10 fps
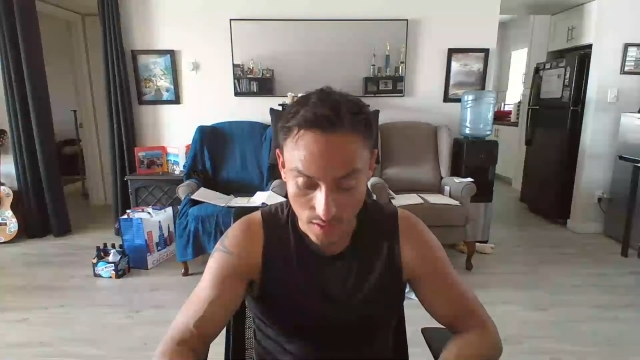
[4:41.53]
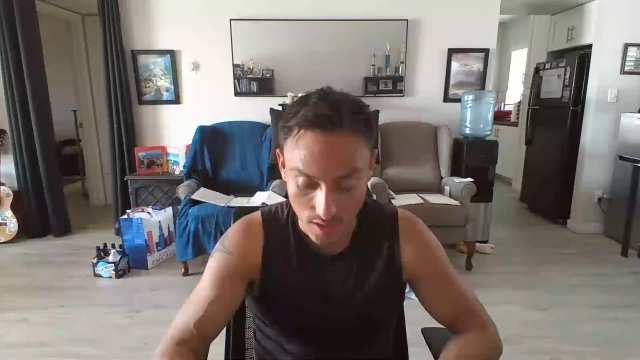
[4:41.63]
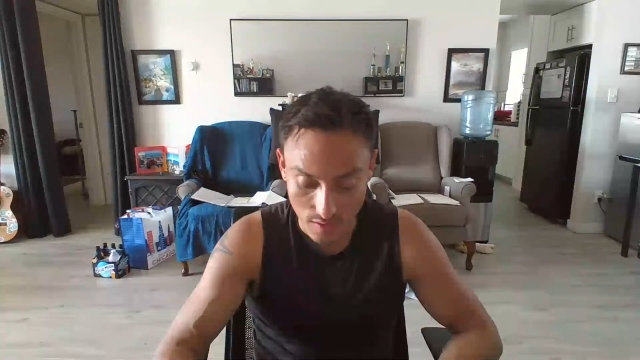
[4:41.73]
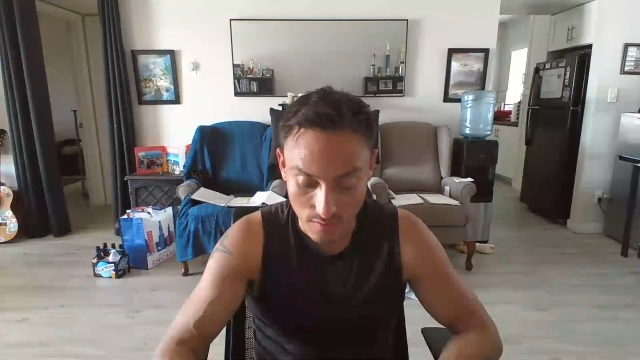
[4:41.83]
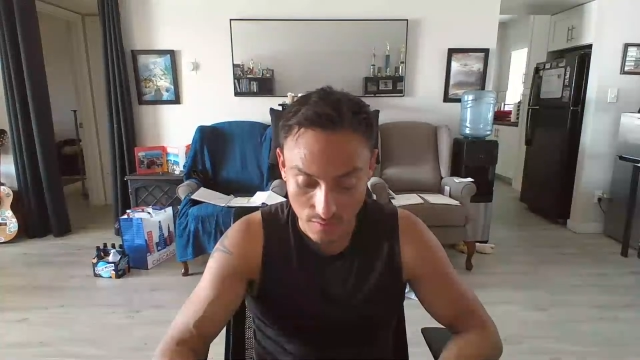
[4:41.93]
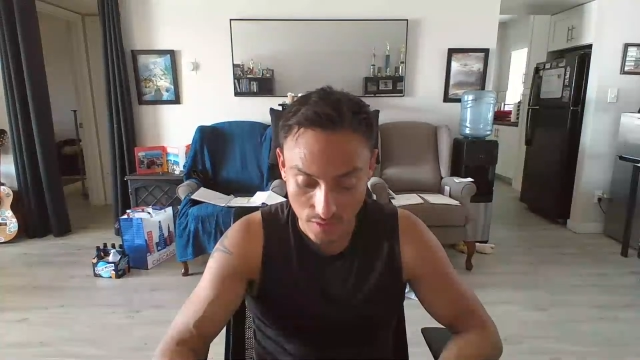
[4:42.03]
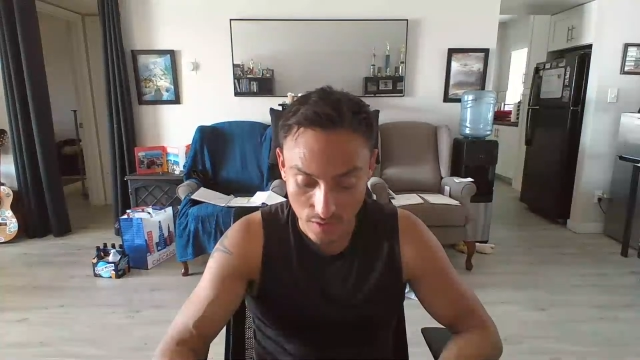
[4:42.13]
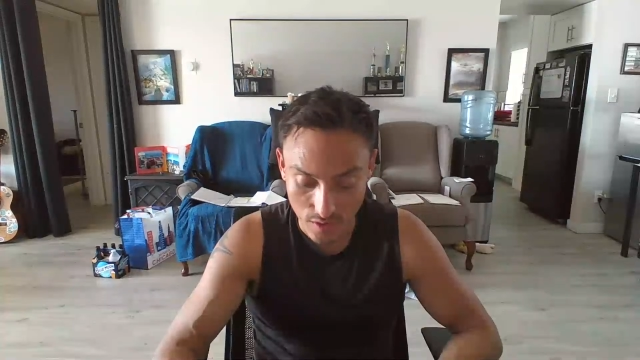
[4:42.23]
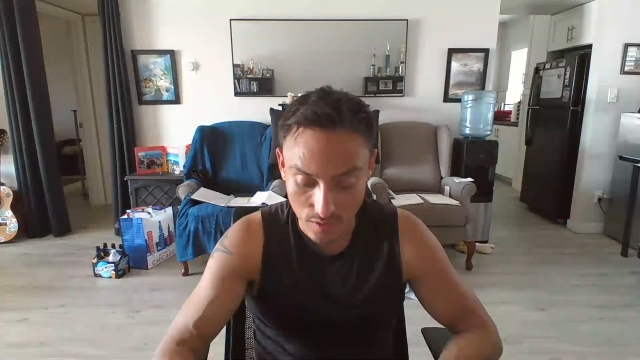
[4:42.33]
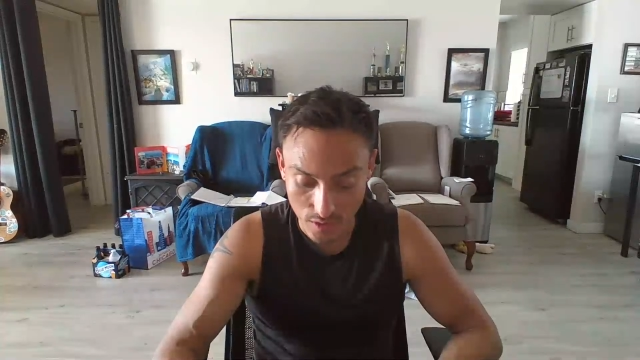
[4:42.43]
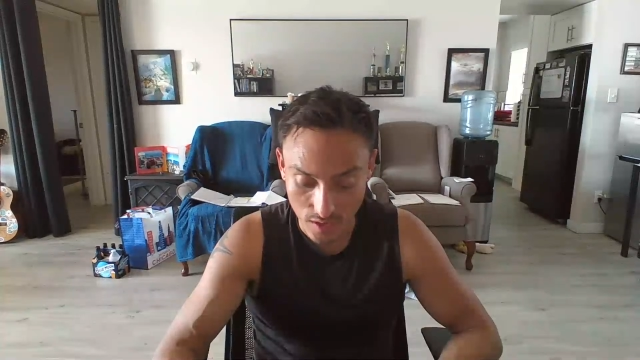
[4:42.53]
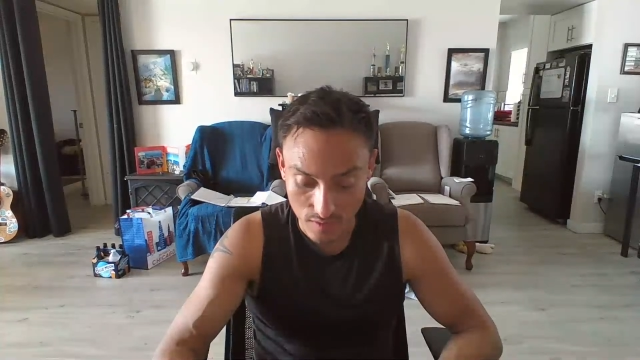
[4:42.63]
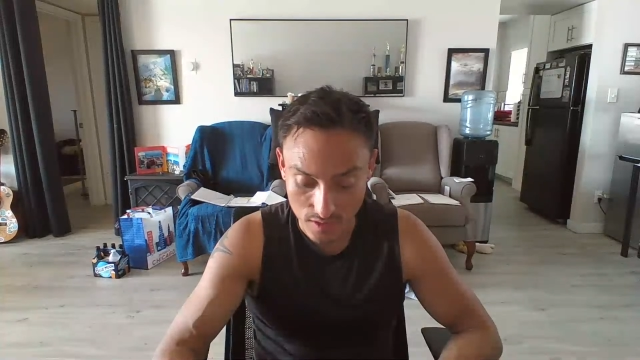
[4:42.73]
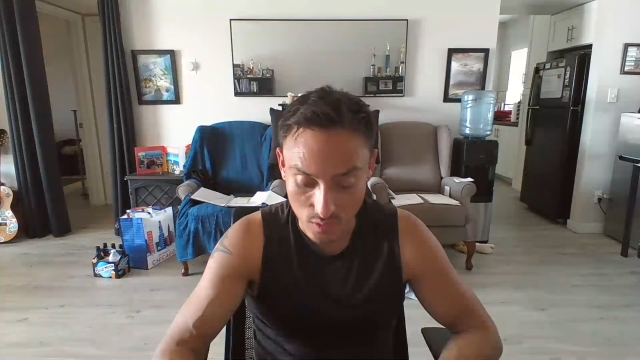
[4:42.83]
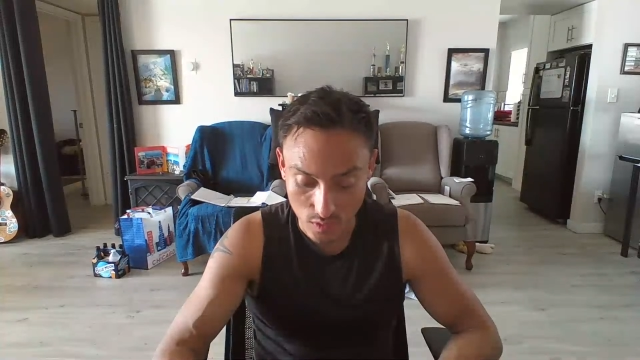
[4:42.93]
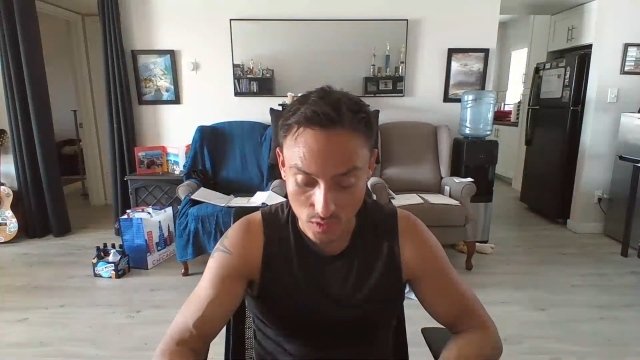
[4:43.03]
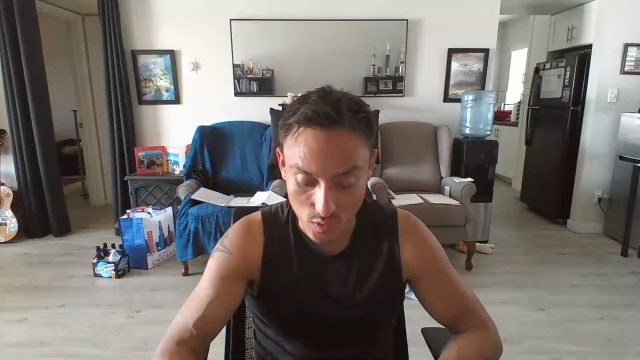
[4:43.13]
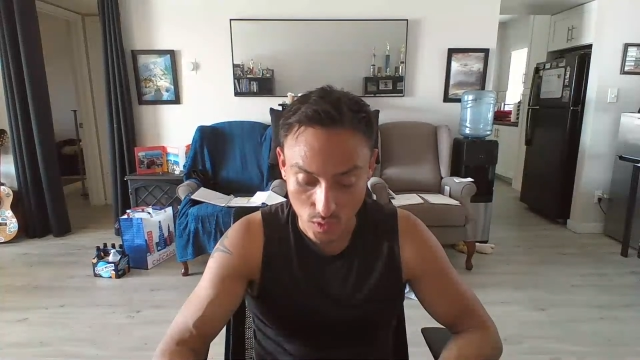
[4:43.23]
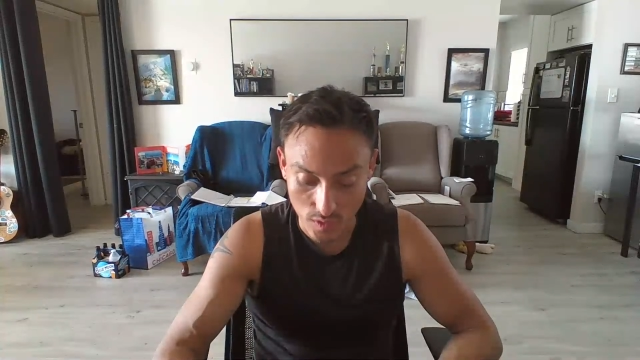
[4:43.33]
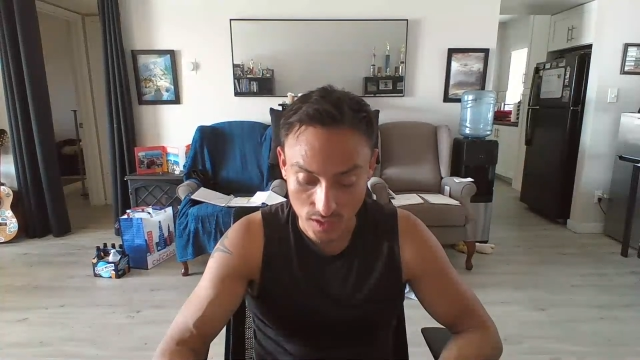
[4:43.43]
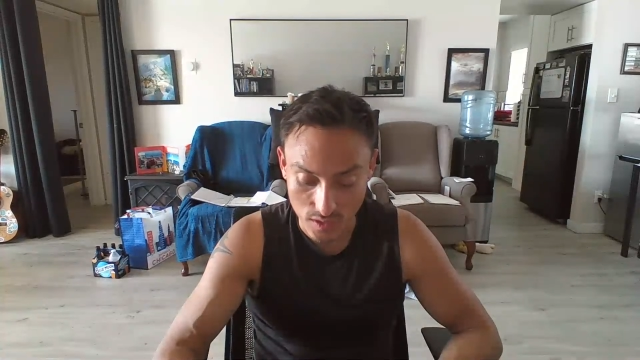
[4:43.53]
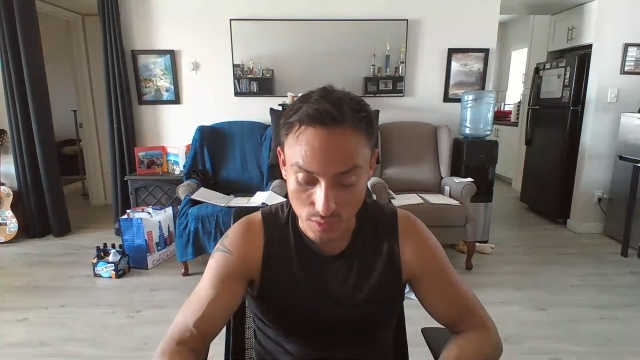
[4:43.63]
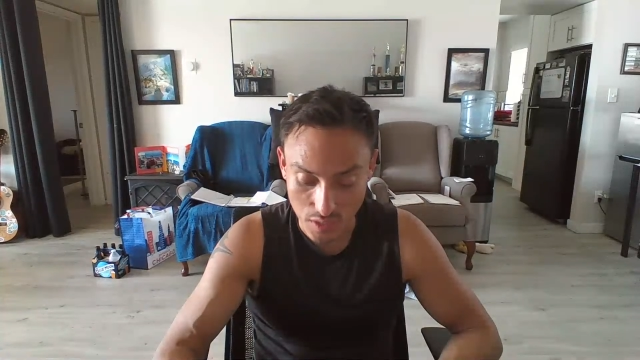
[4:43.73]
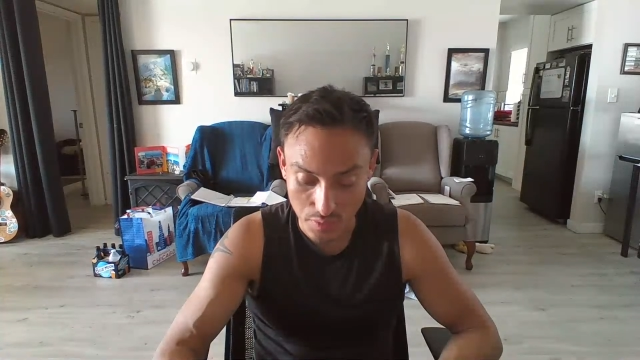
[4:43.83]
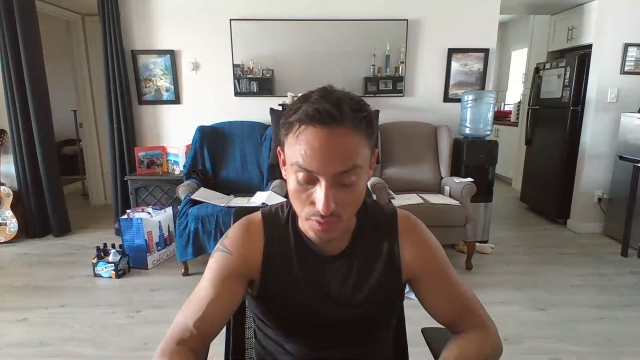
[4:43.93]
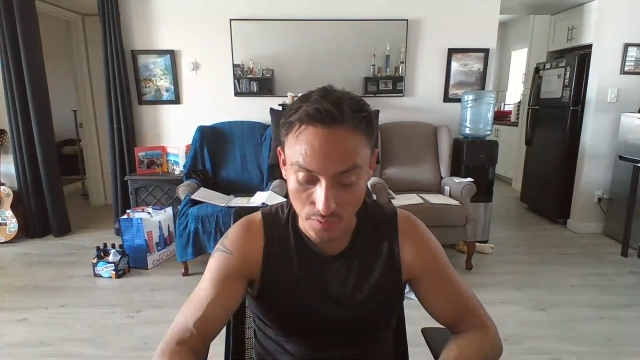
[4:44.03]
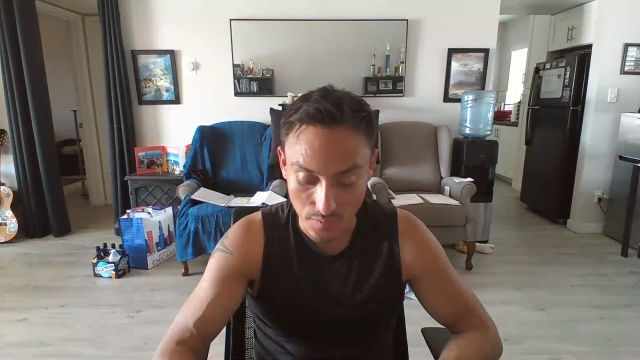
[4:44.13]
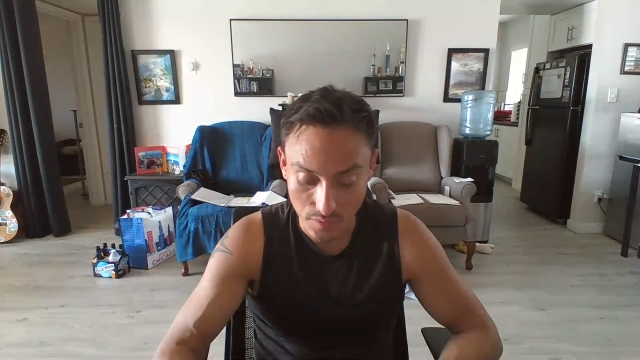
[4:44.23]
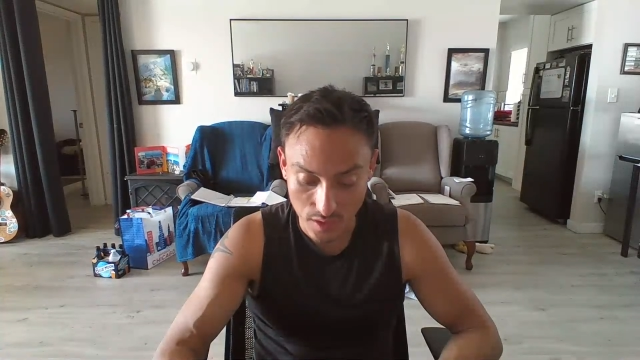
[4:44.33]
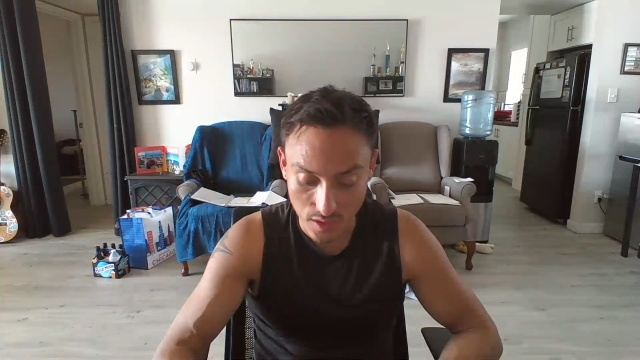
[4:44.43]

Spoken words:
Then Pharaoh gave this order to all his people: